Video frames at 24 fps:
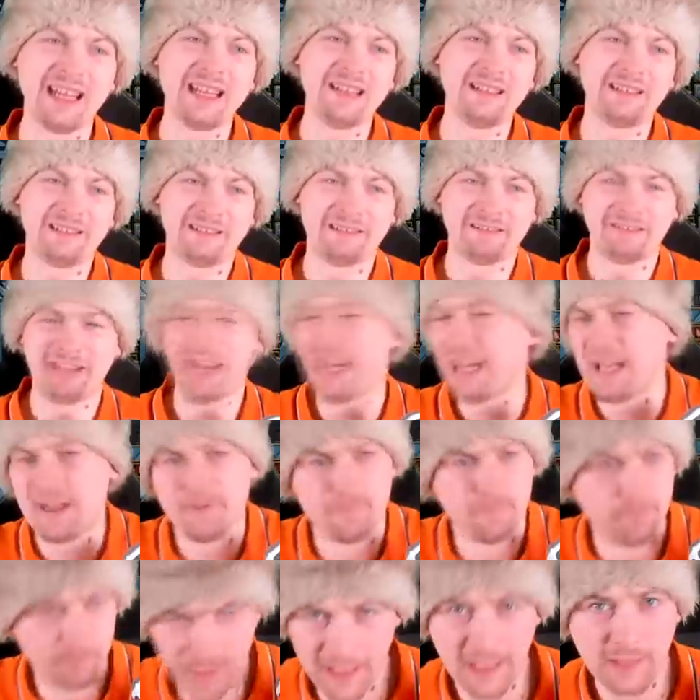And I
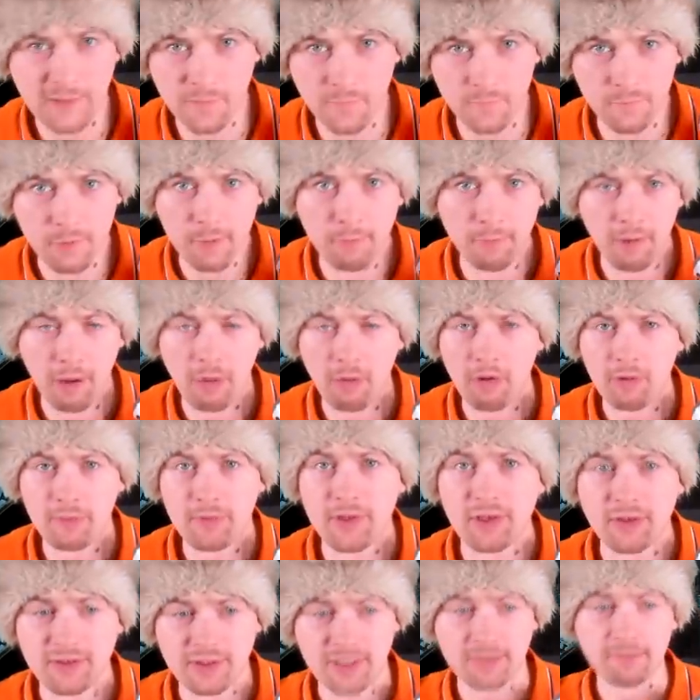have plenty of manpower
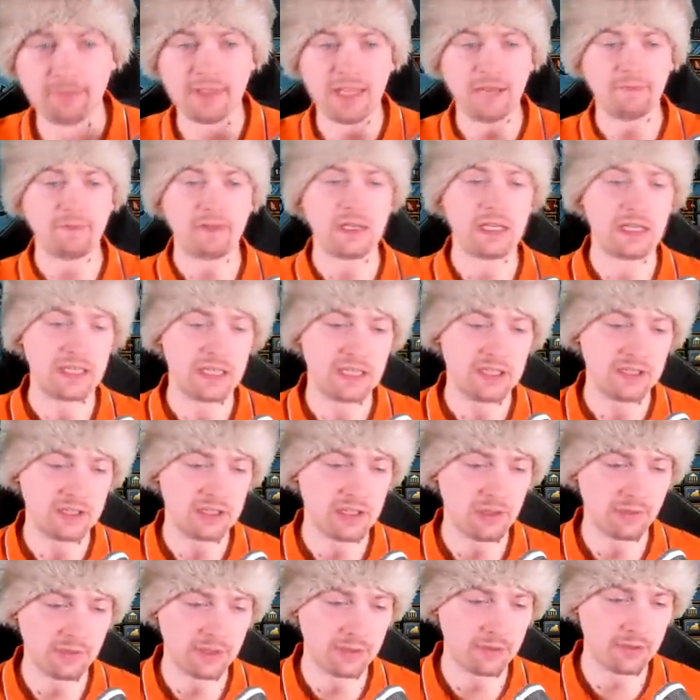because I'm deving,
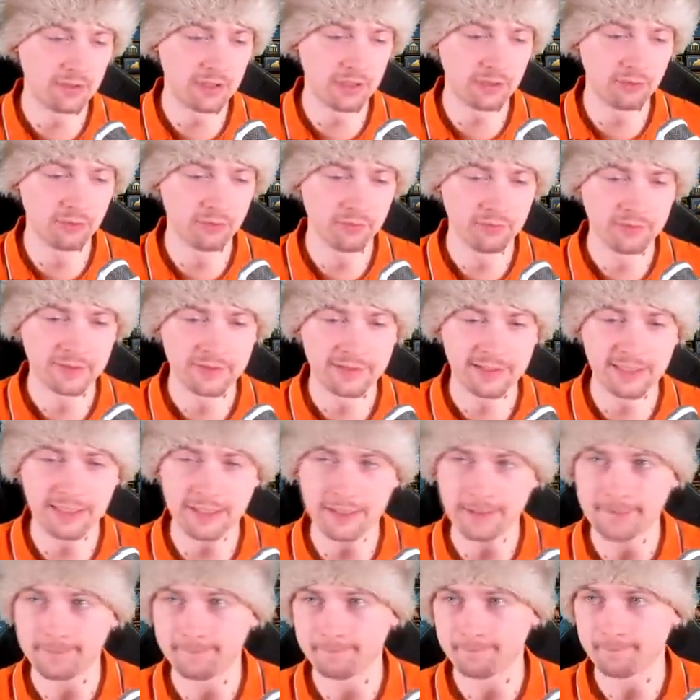so what I'm gonna do,
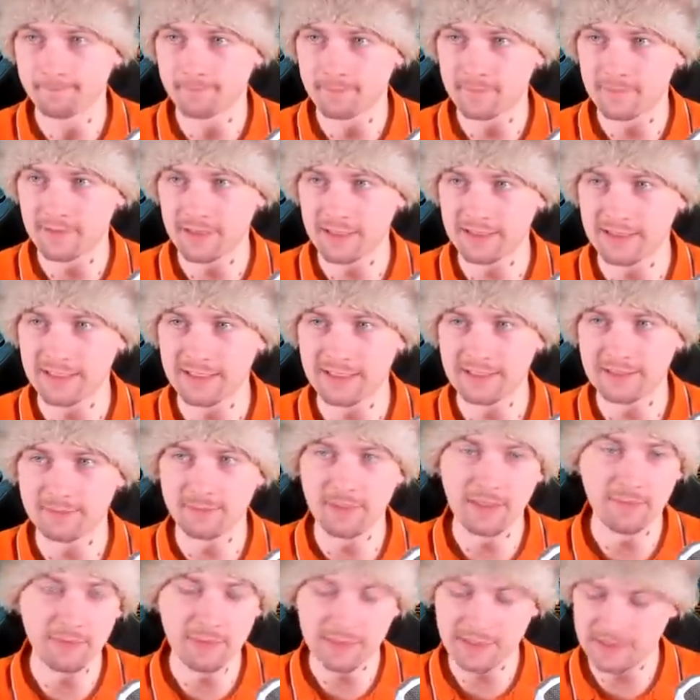tick, let's get
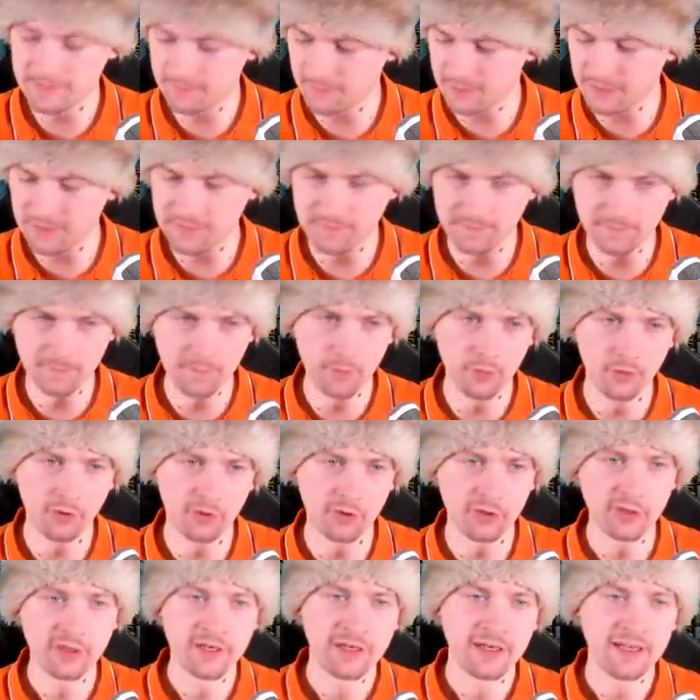maybe speed
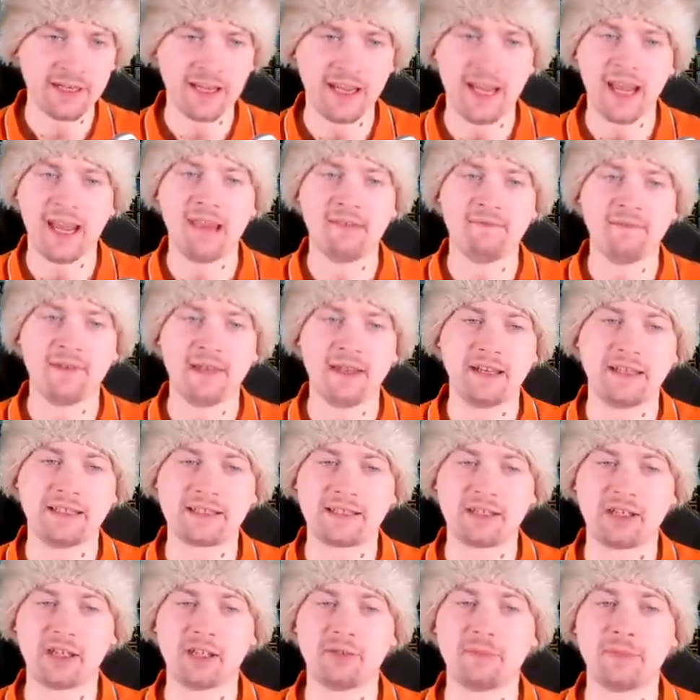four, and then
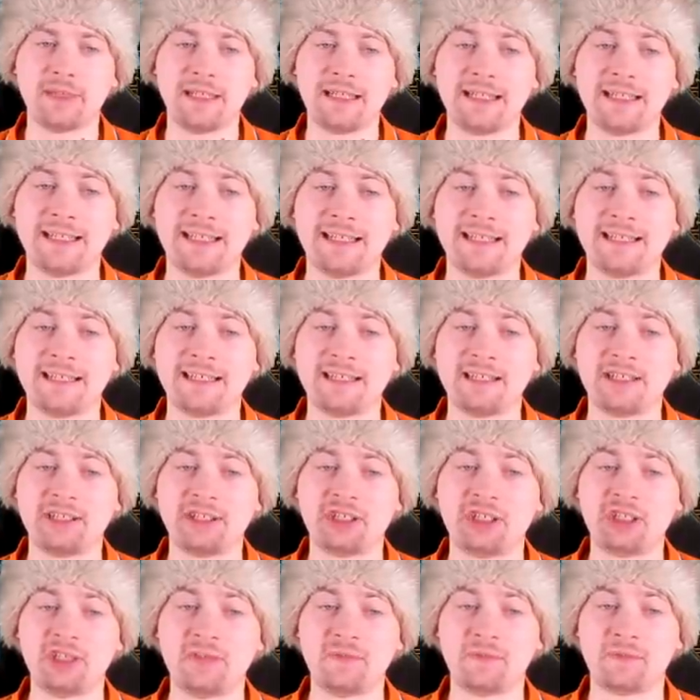it's gonna be
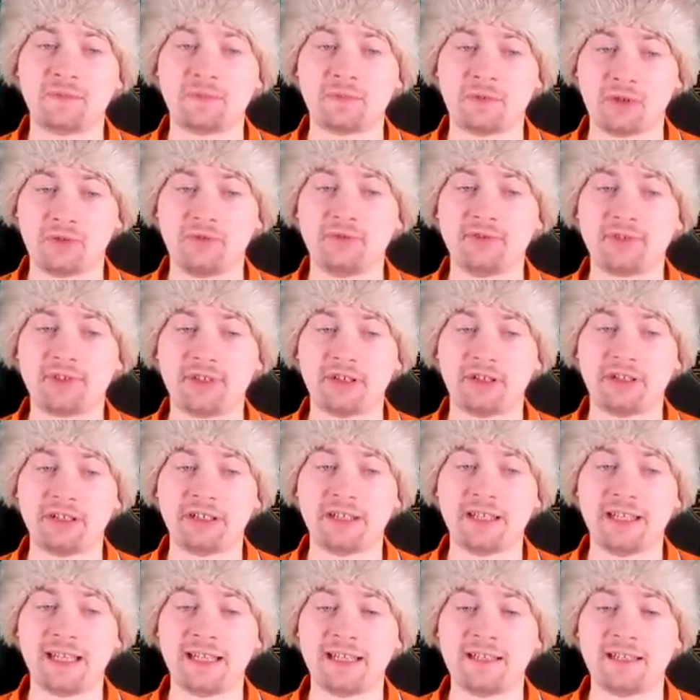shift
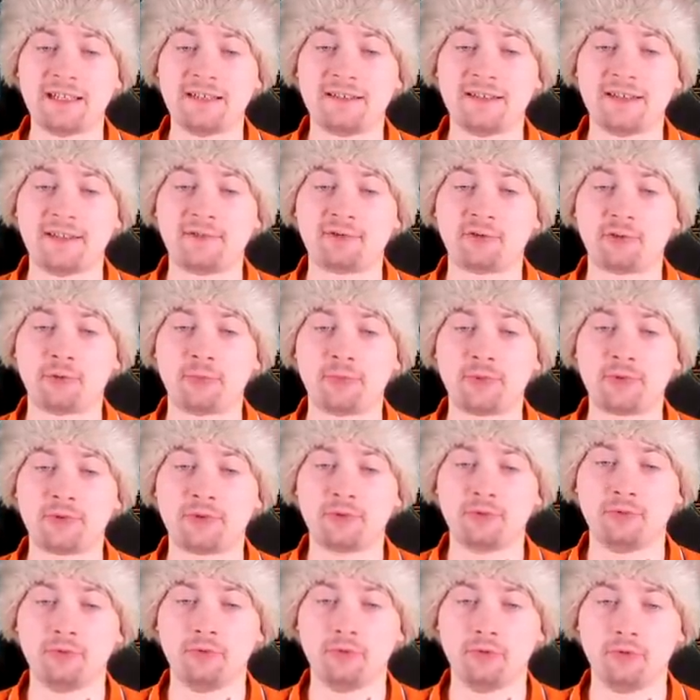consolidating the troops
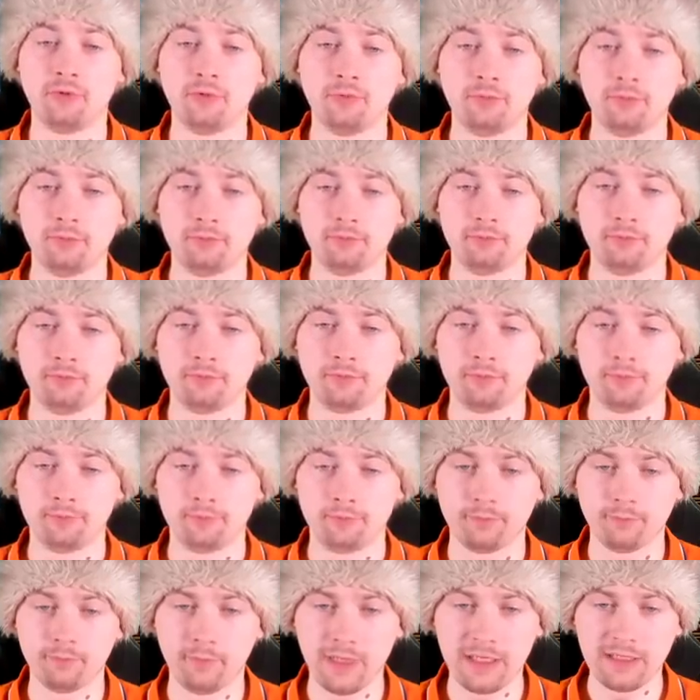to
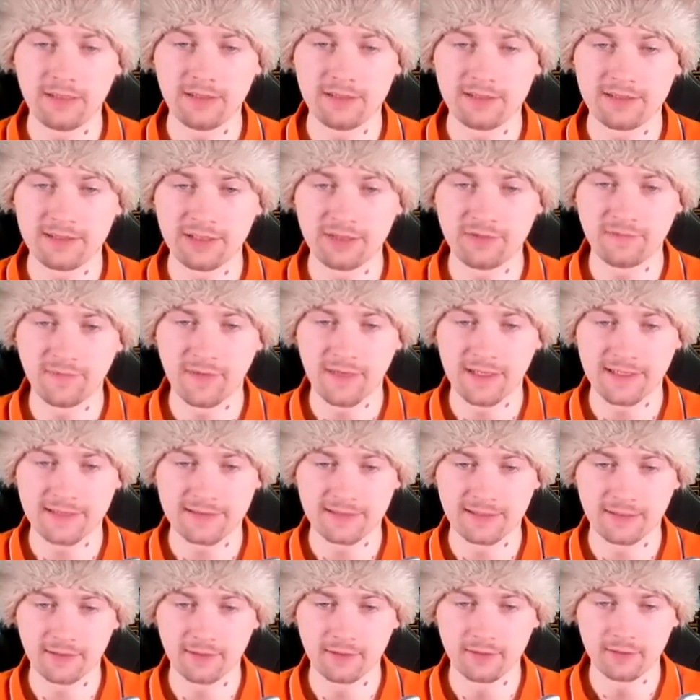make the siege
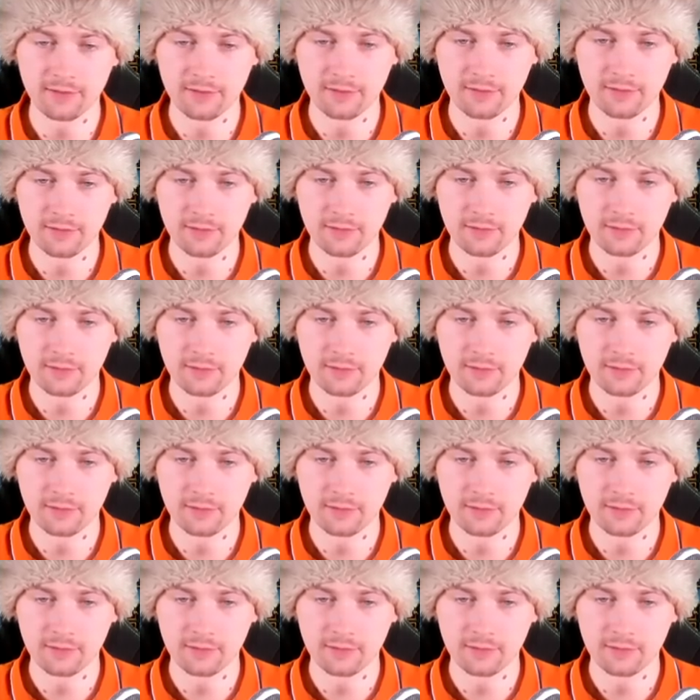faster.